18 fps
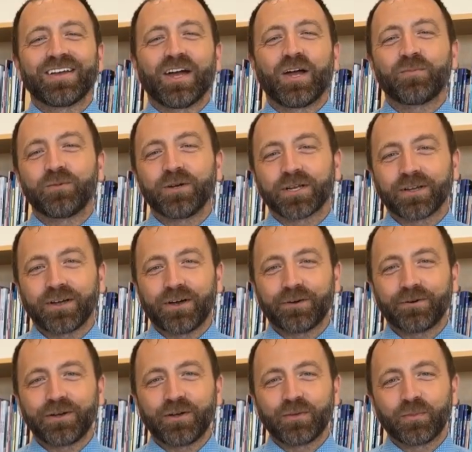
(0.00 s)
I'm Rick
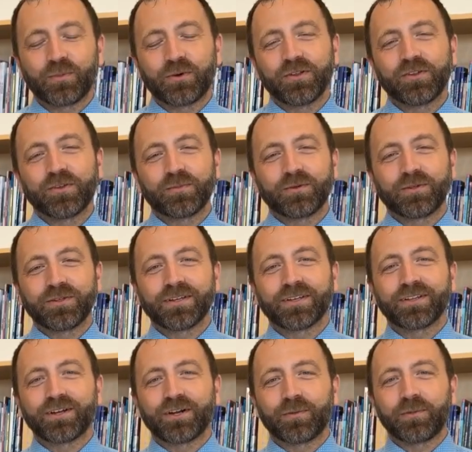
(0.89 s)
Cotterell, principal
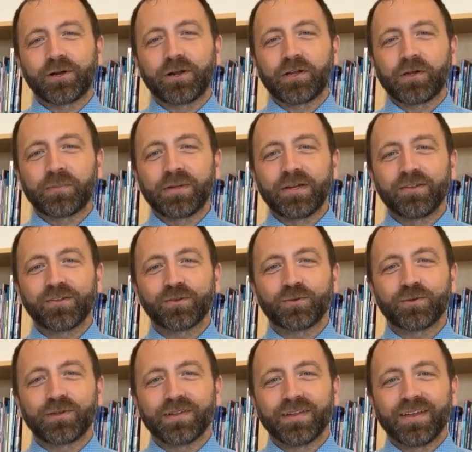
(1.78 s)
at Clara Brownell Middle
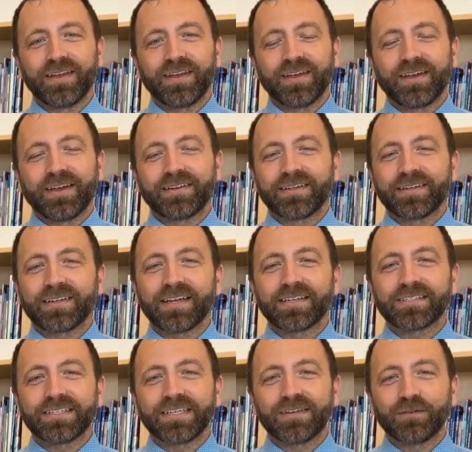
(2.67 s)
School, and I'd
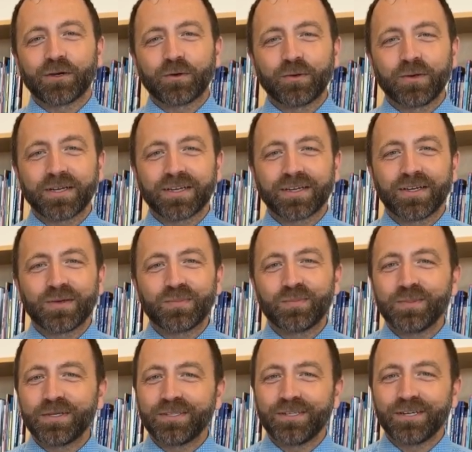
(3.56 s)
like to give a quick
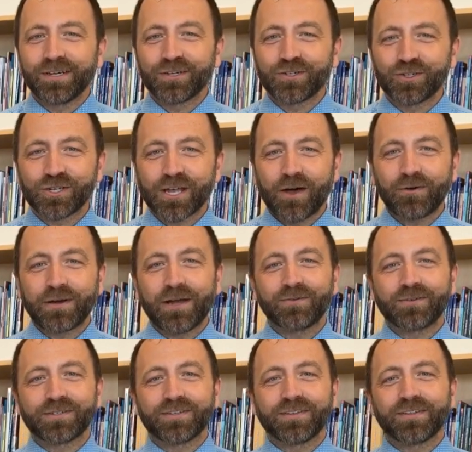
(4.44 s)
mid year shout
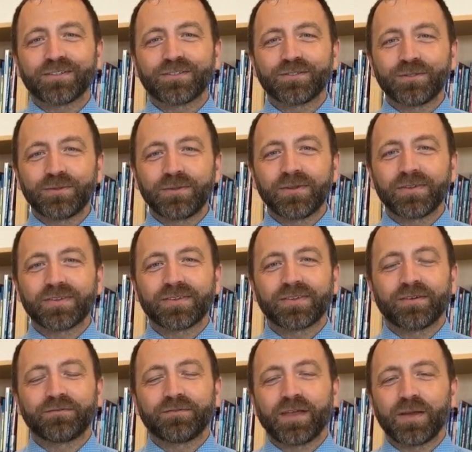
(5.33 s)
out to the
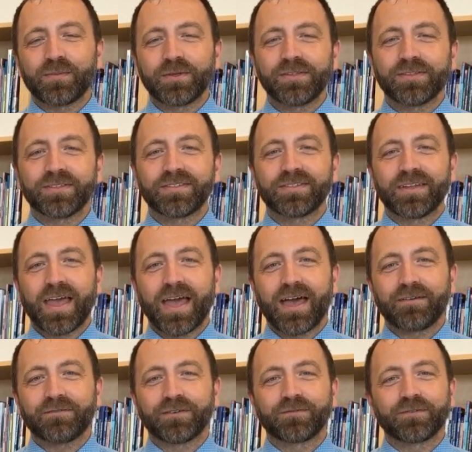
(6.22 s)
students, families, and
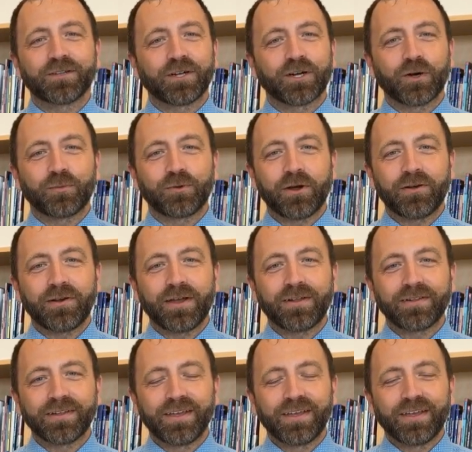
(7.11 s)
staff of Clara
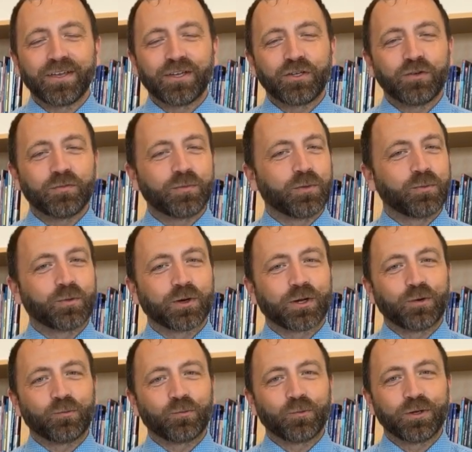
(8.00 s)
Brownell. You've been
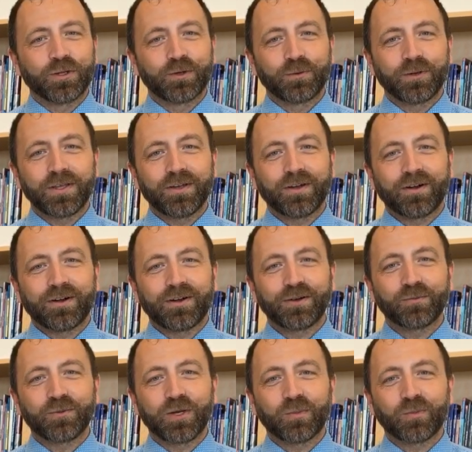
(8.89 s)
working really, really
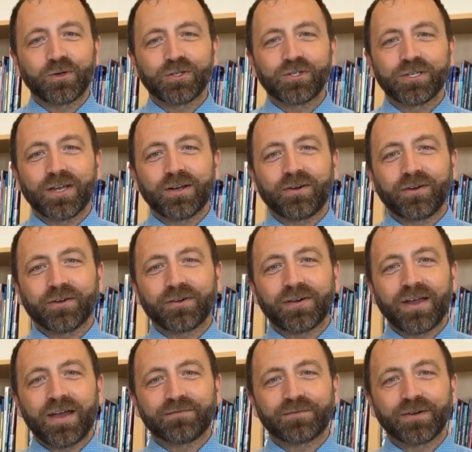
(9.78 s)
hard, and we appreciate all
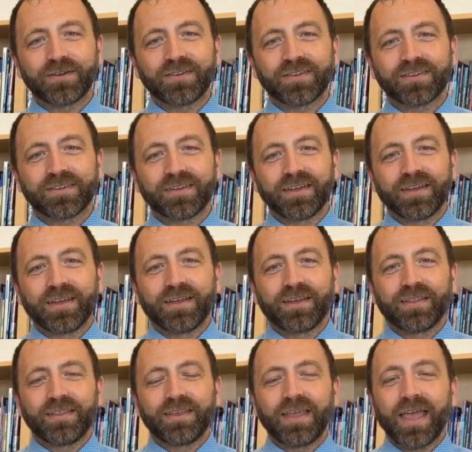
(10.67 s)
your efforts.
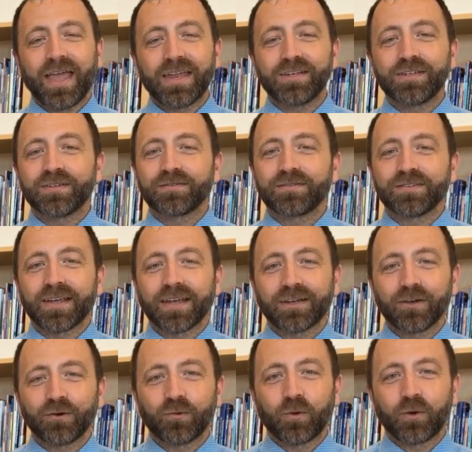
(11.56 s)
The end of
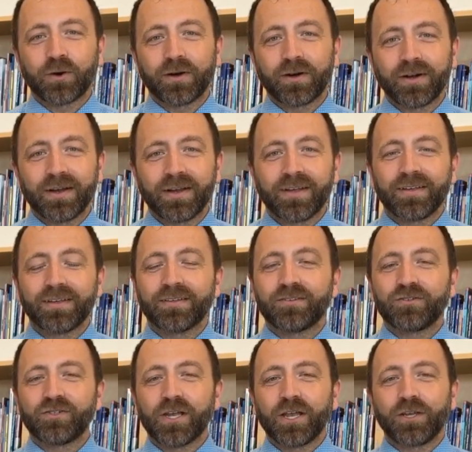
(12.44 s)
second quarter
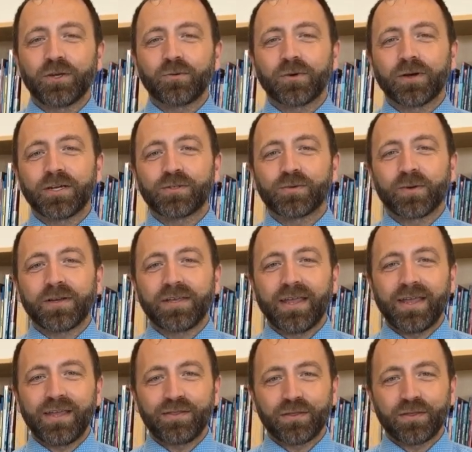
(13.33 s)
is January
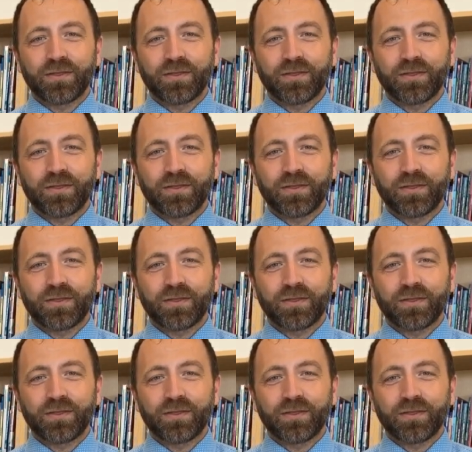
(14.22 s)
28th.